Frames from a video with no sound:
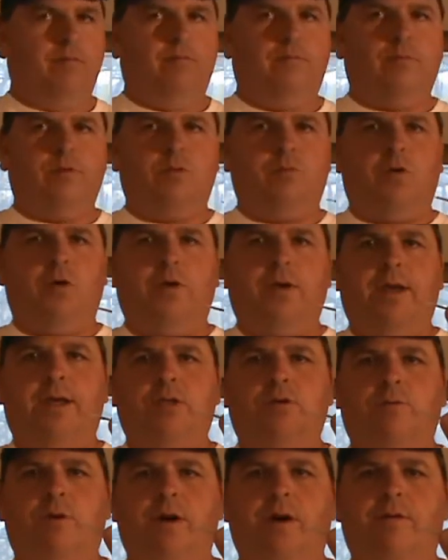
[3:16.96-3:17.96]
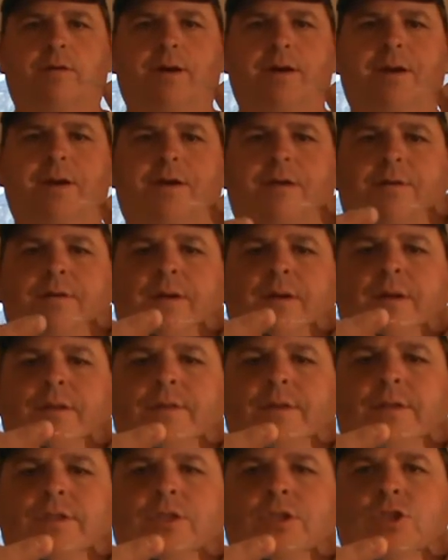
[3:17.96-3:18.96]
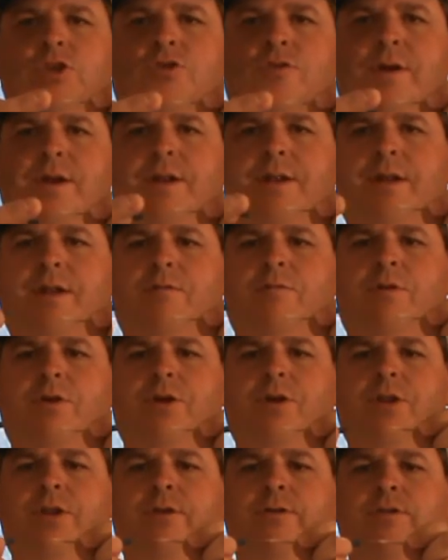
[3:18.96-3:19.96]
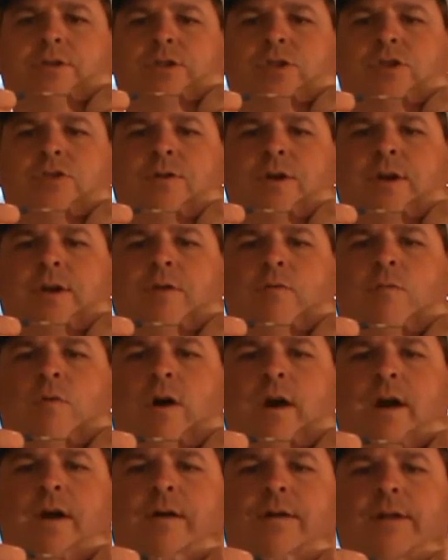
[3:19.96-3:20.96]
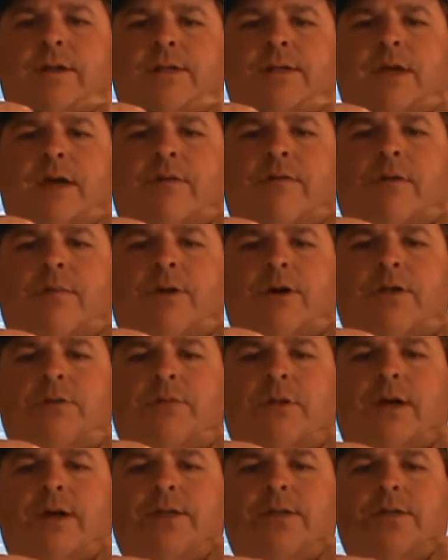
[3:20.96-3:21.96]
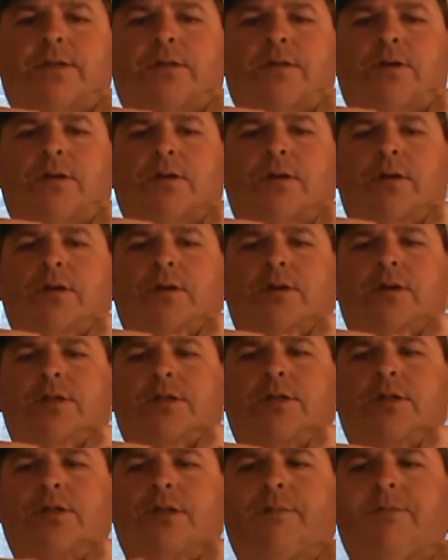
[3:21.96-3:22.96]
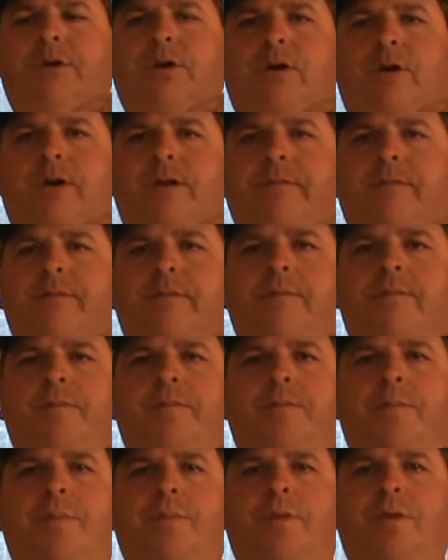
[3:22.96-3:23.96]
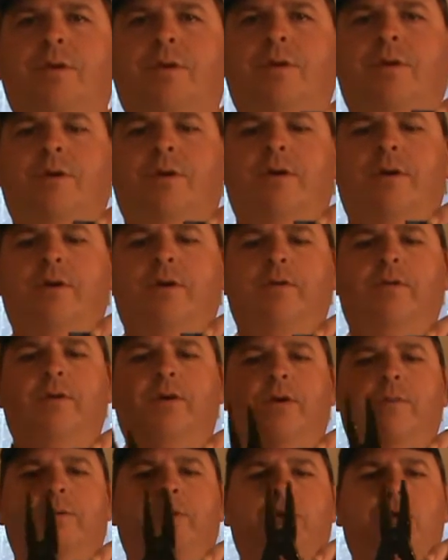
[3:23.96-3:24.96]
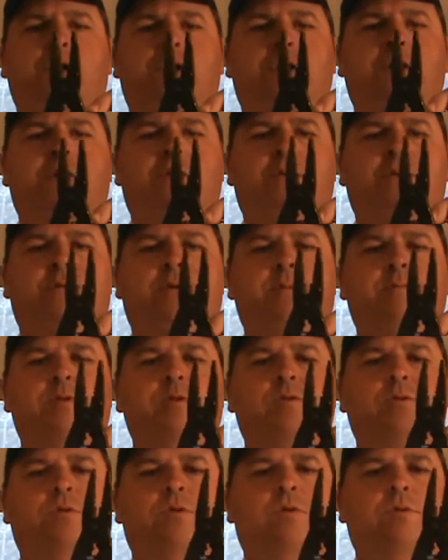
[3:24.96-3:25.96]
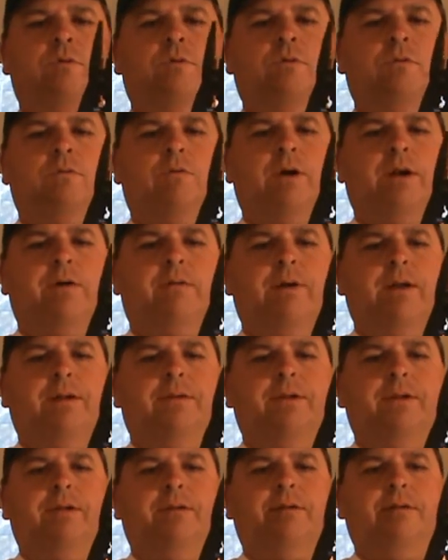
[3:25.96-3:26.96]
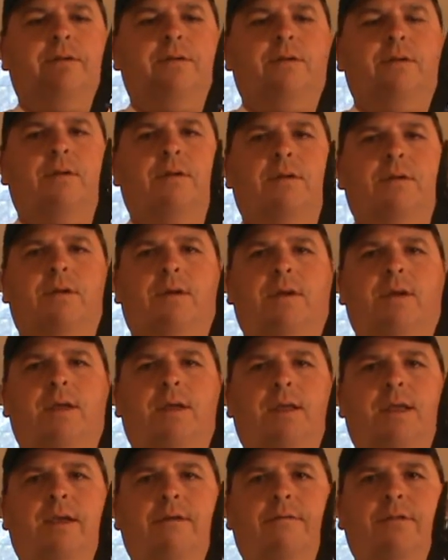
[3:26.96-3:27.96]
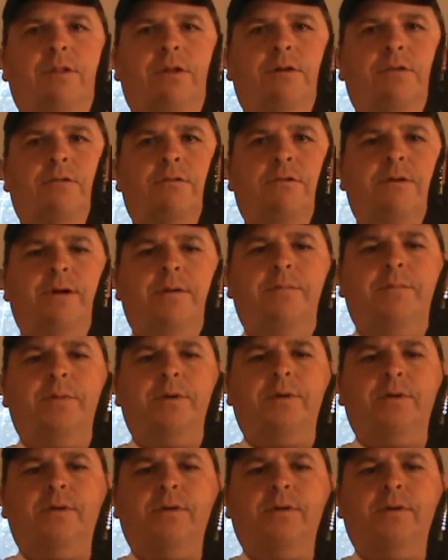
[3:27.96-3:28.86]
small gauge wire right here. This is stranded. We're going to use a stranded wire inside of our butt splice. Slip it on. I'm going to put our crimp tool right around it, give it a little crimp,